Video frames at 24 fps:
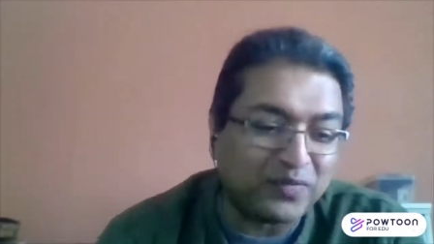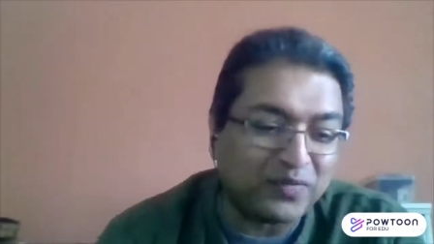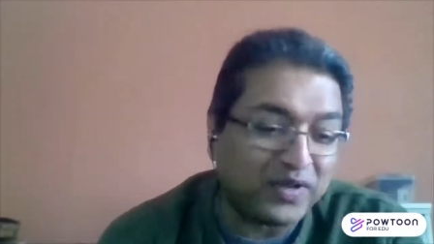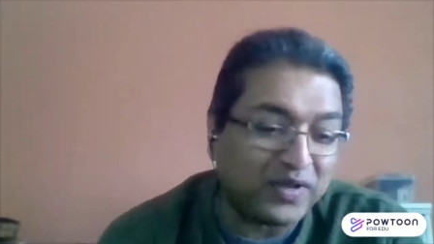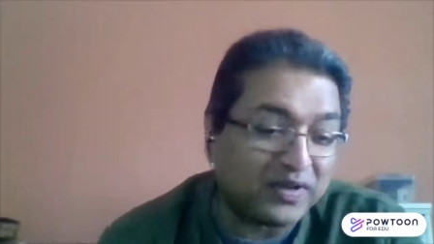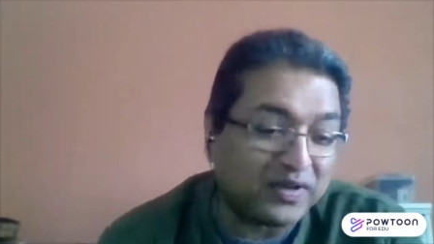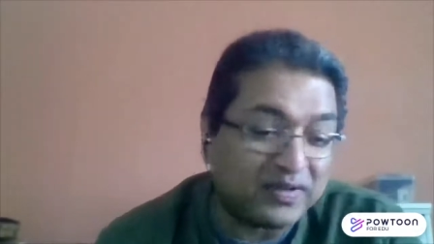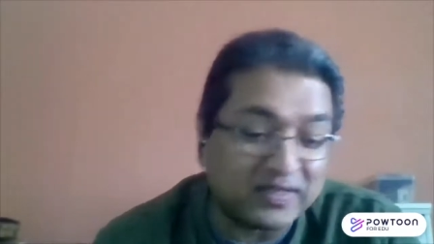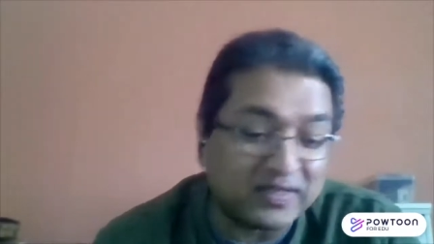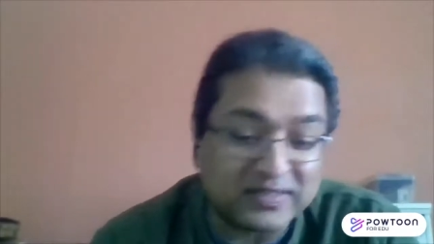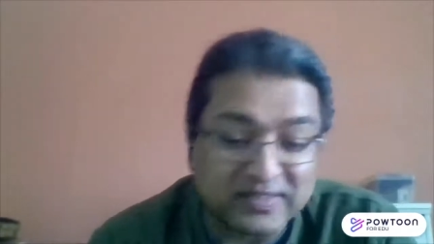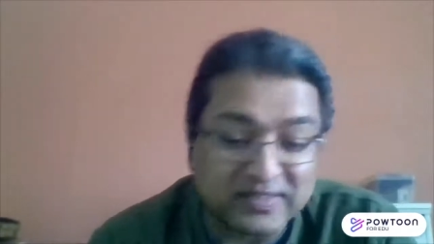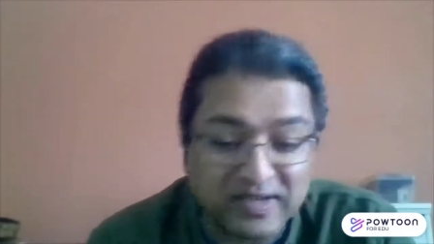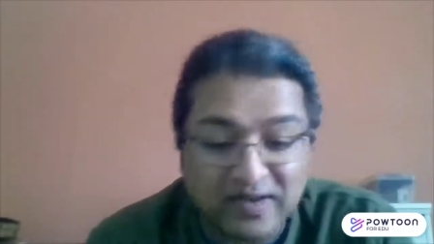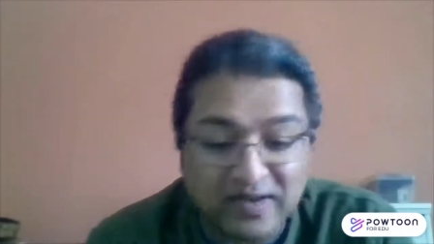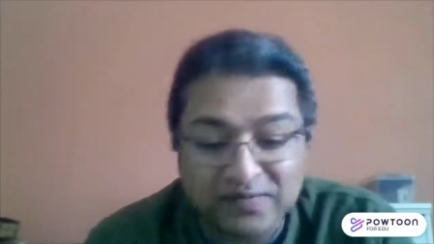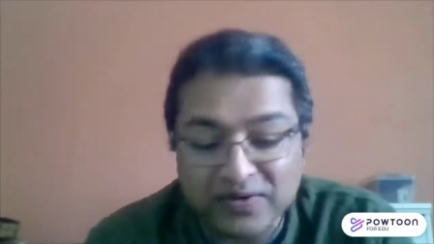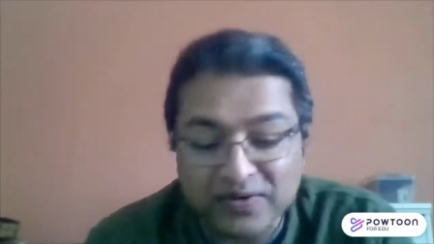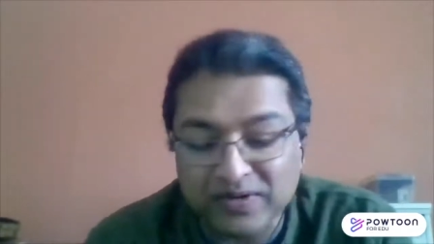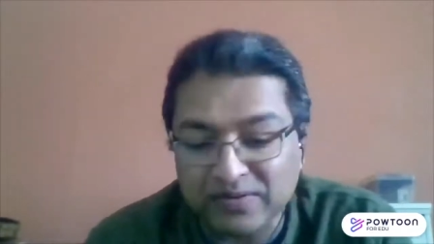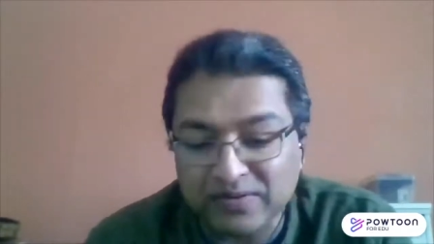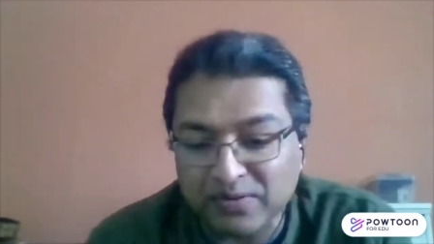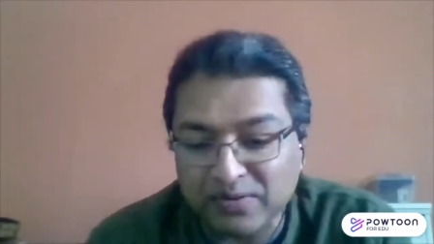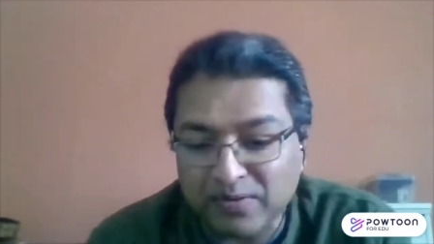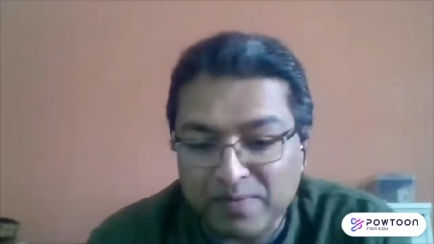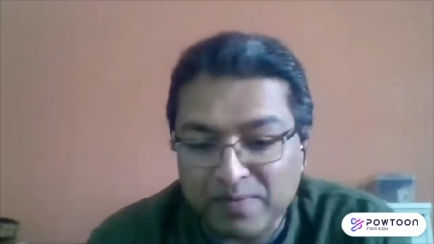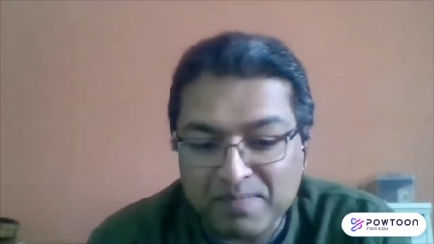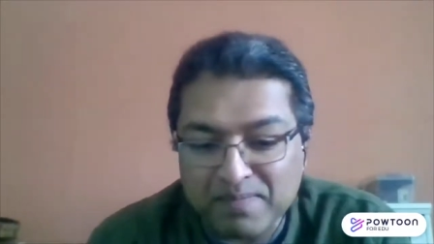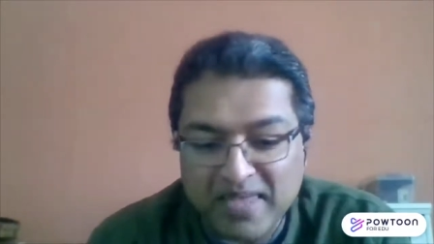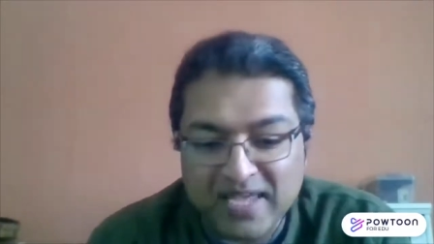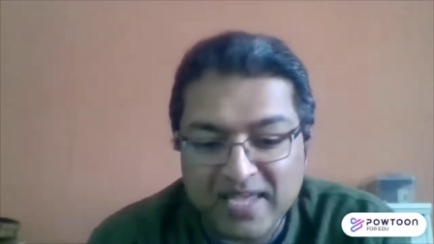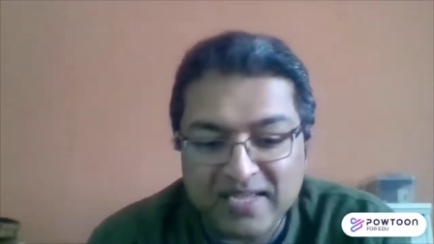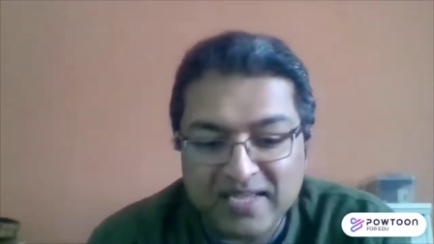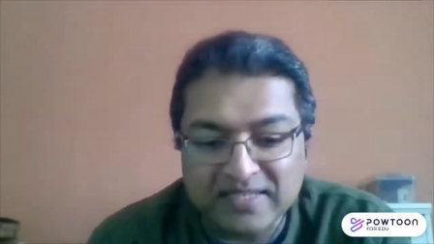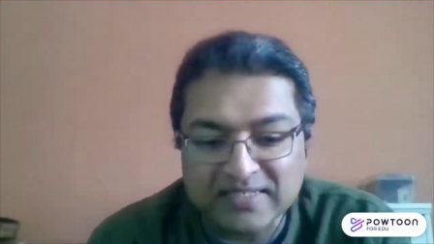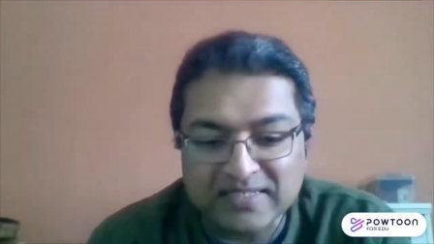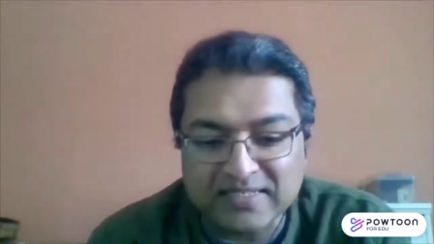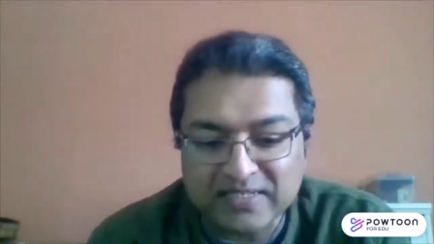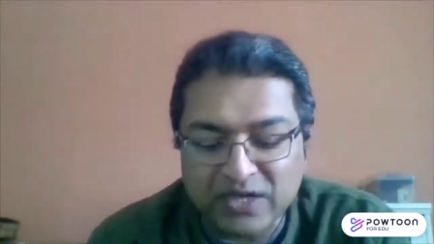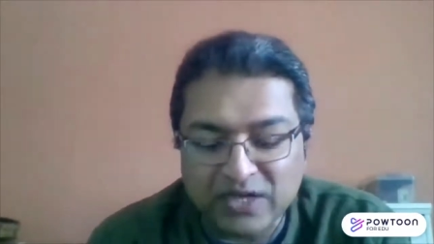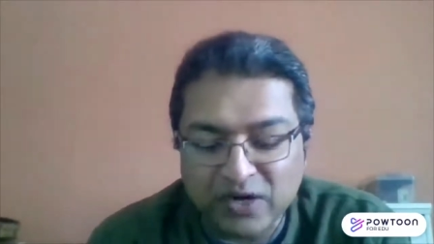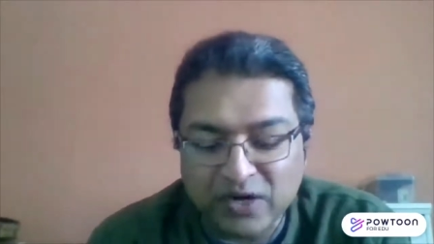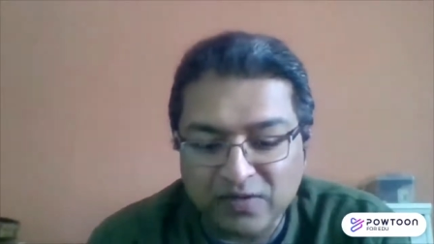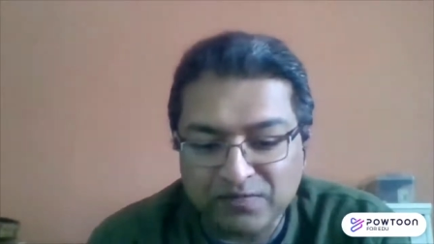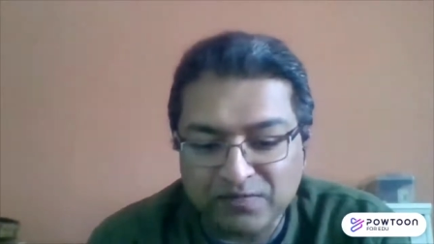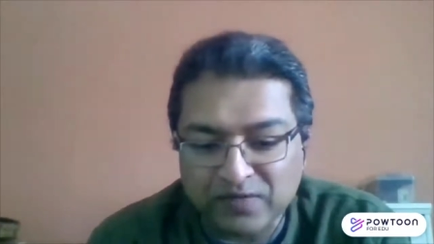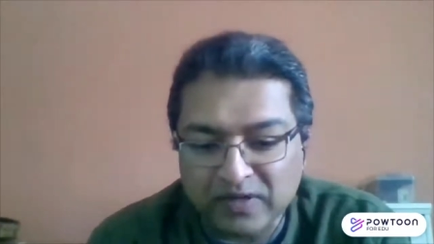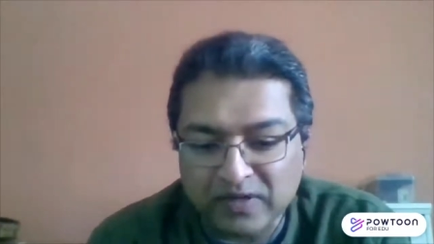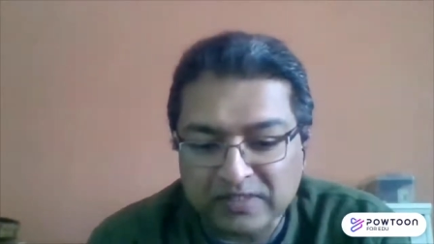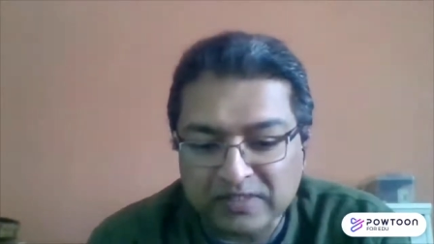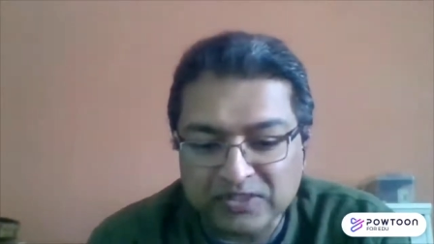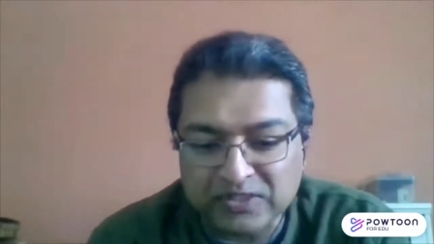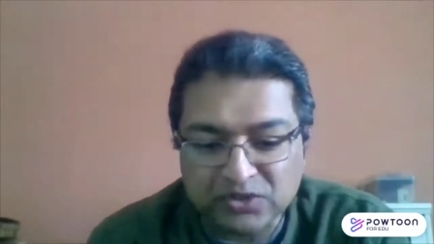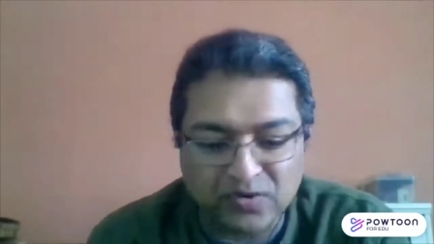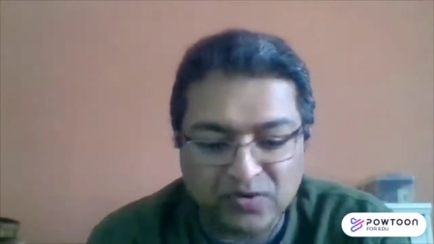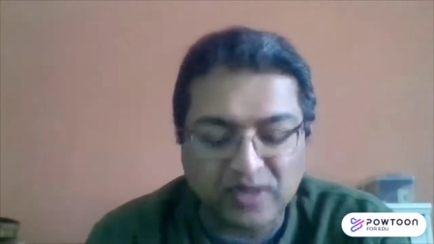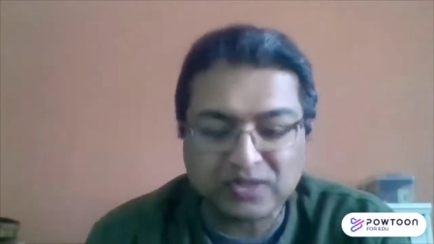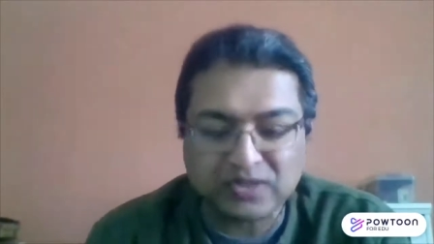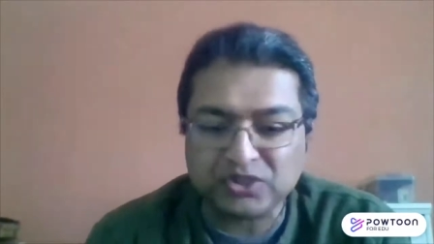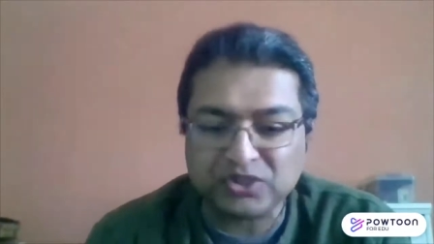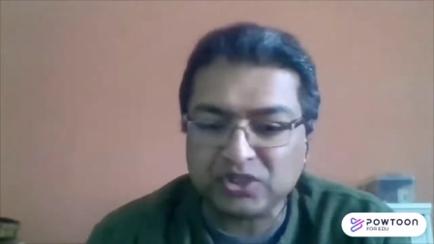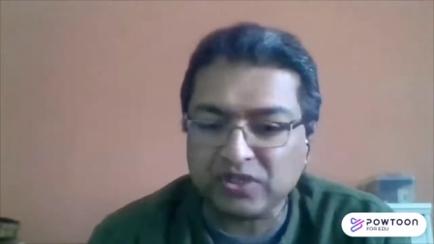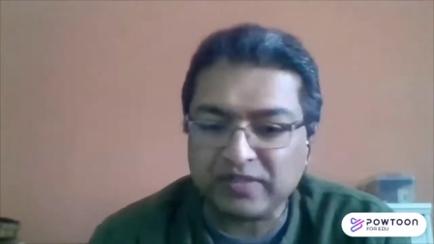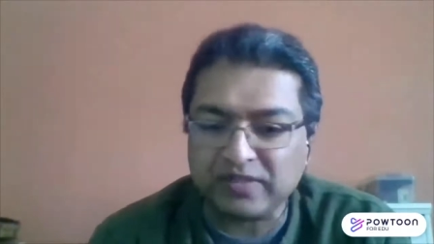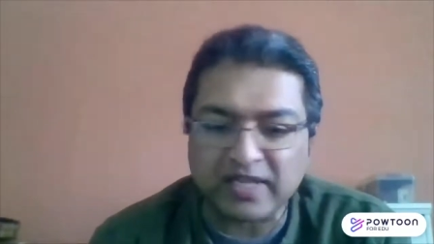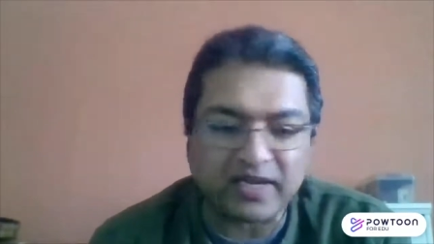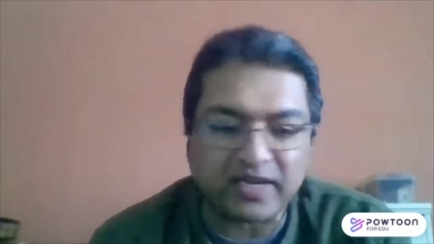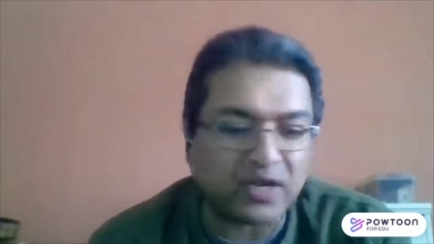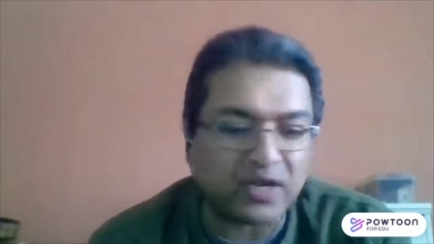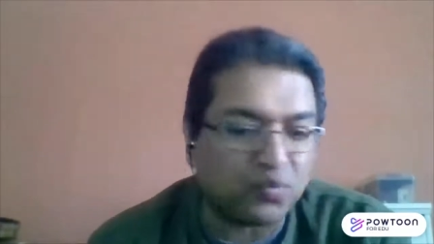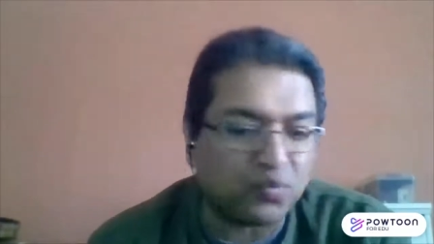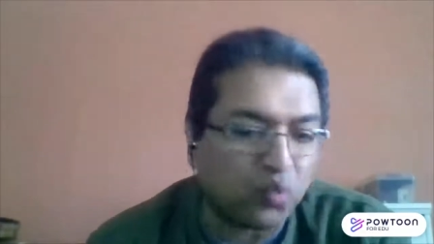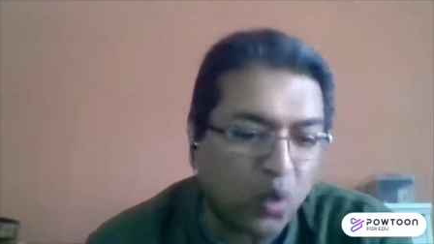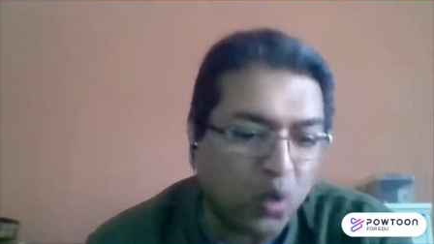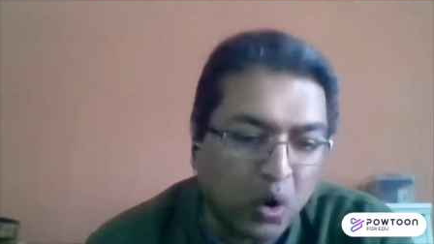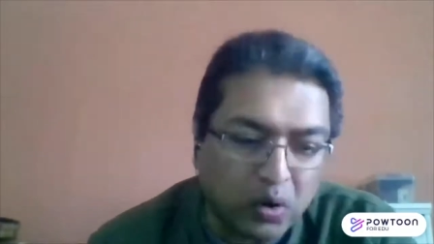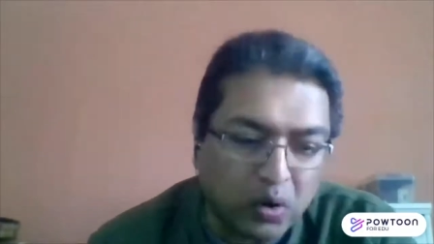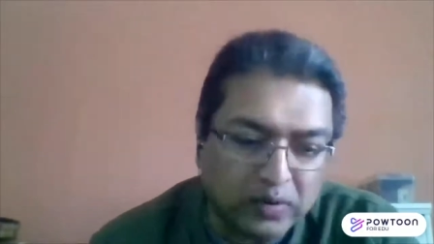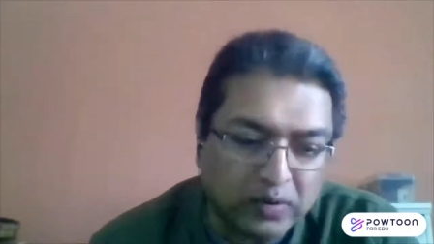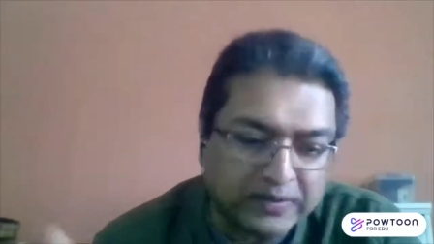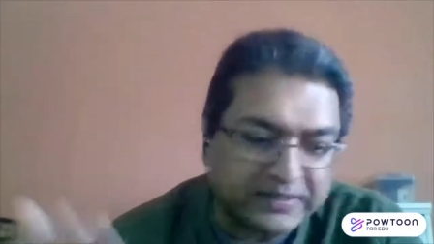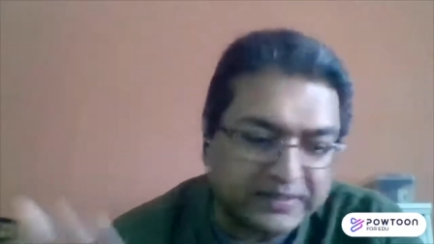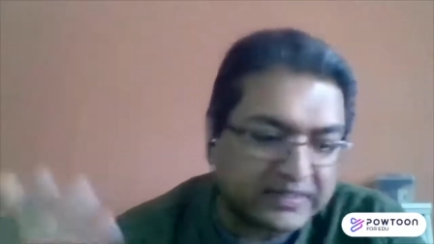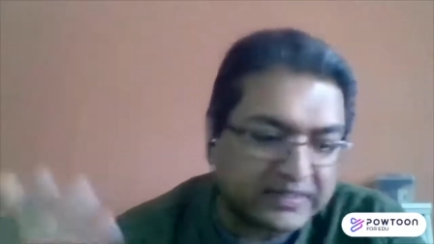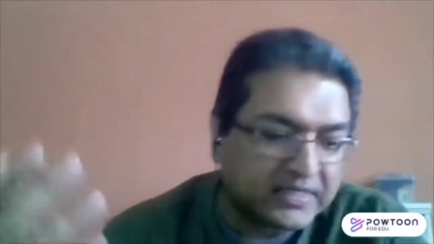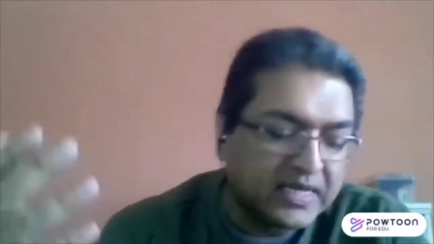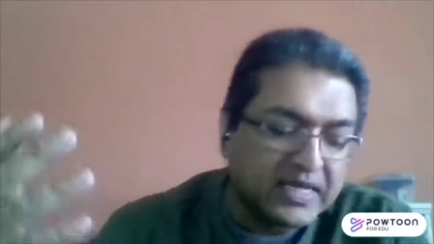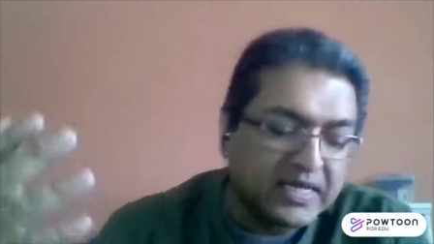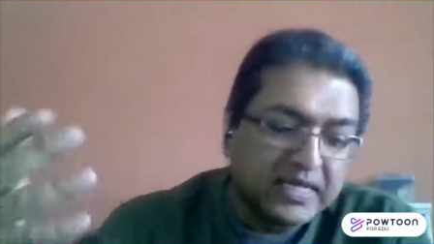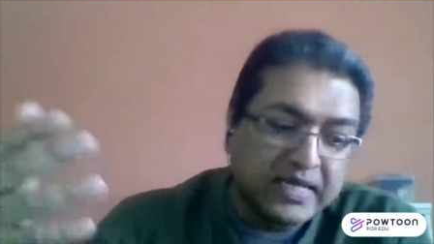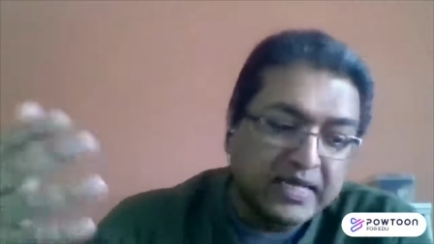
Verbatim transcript: we had discovered the remains of a structure that had walls